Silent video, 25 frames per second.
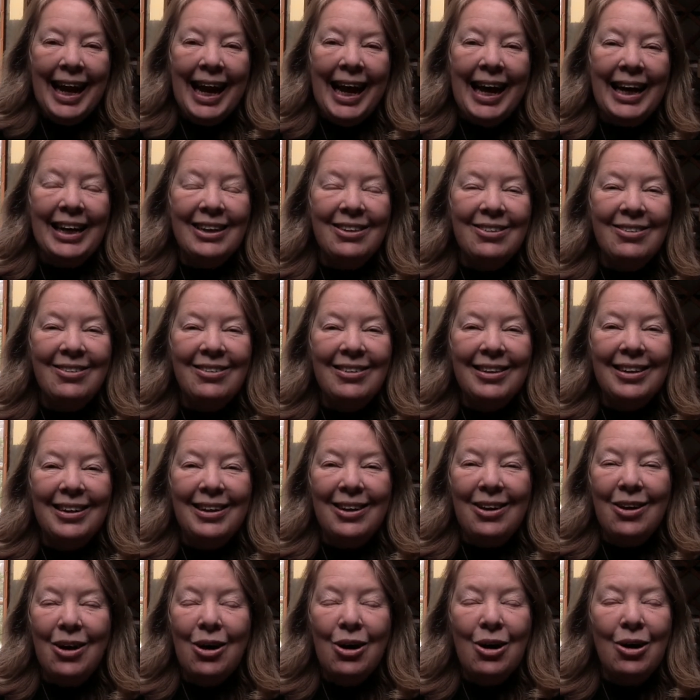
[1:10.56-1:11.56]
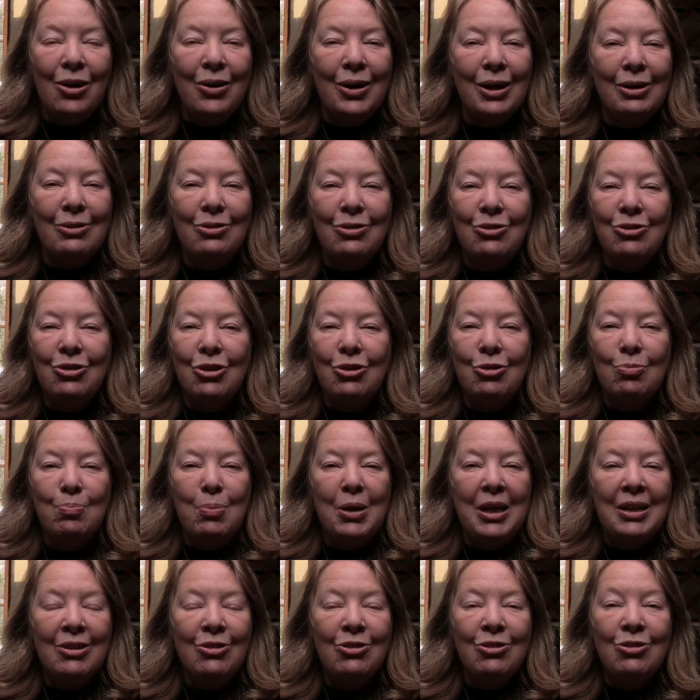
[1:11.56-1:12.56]
And it's just
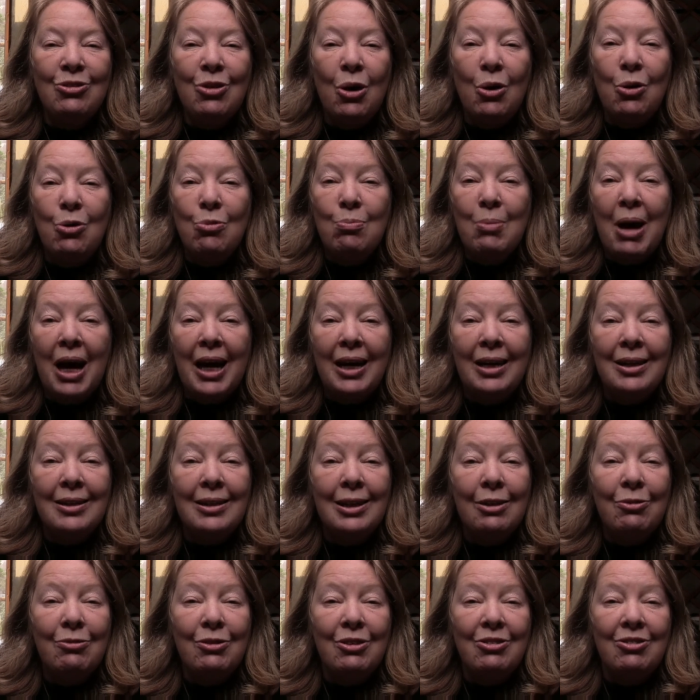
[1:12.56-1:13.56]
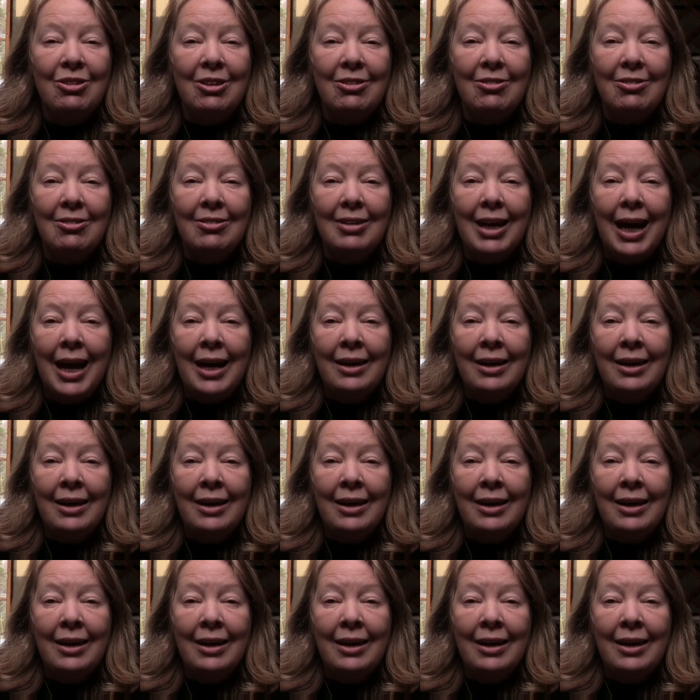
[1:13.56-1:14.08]
been so magnificent.